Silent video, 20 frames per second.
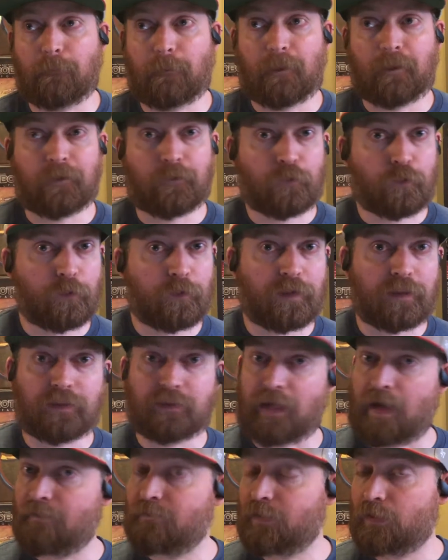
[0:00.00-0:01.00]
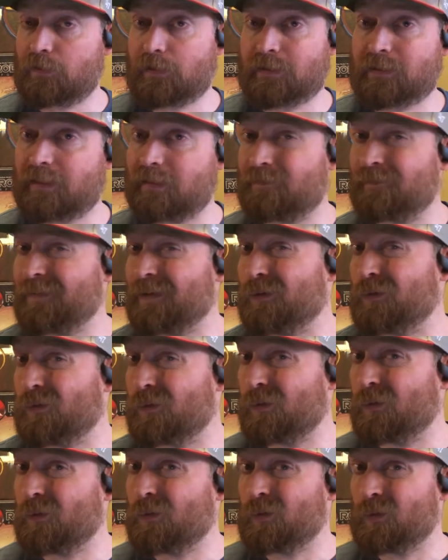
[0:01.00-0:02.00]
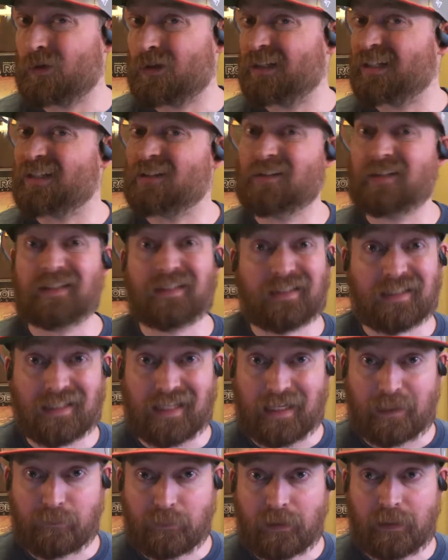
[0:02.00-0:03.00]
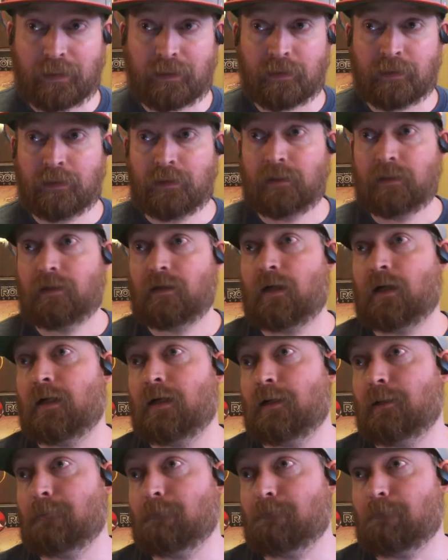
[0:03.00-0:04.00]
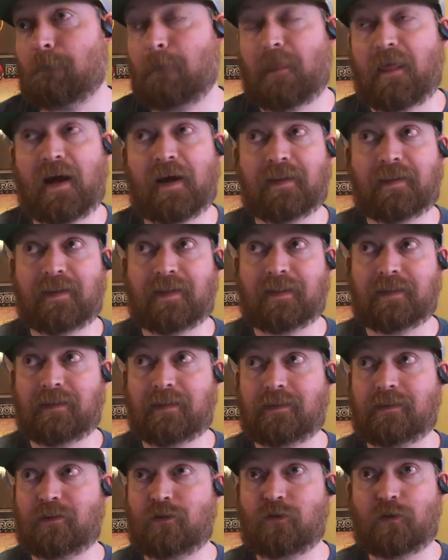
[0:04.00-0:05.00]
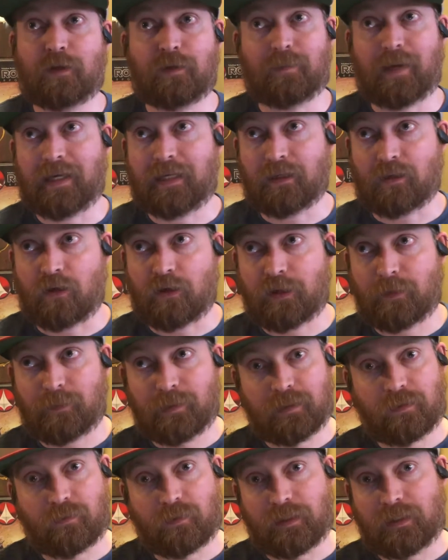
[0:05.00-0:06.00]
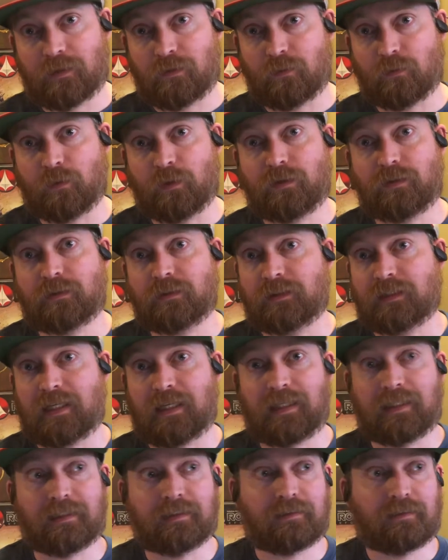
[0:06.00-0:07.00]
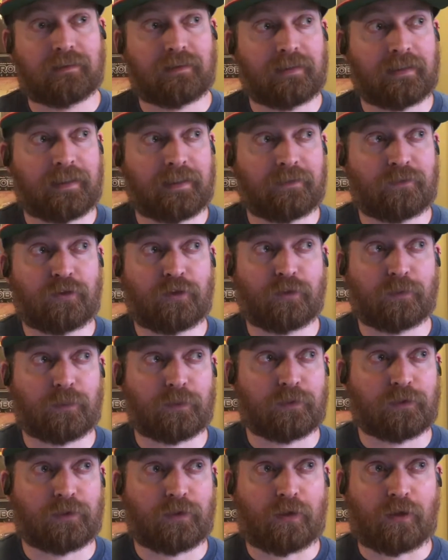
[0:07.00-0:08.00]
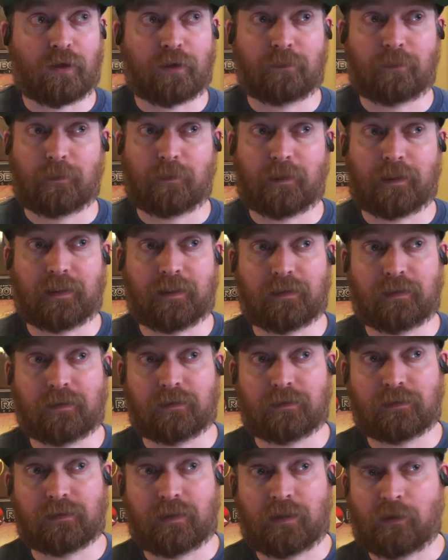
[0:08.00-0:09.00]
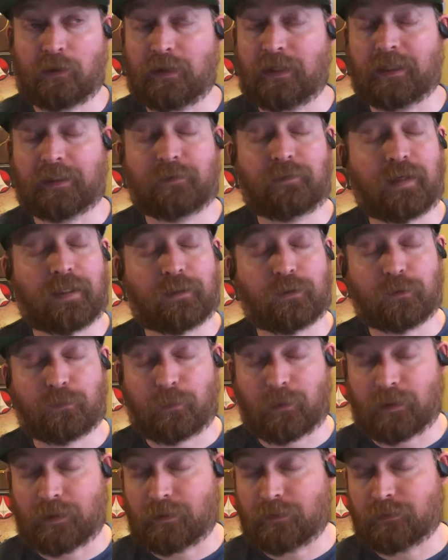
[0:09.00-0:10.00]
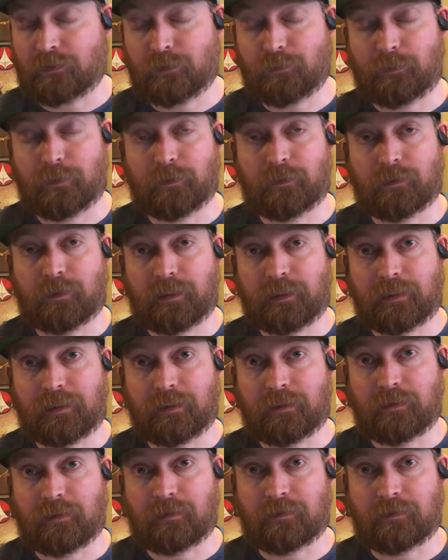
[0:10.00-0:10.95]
The truth is, I felt like they felt really good in the gameplay. I think you can make an argument around whether or not a Superstar player or an XFactor player's ability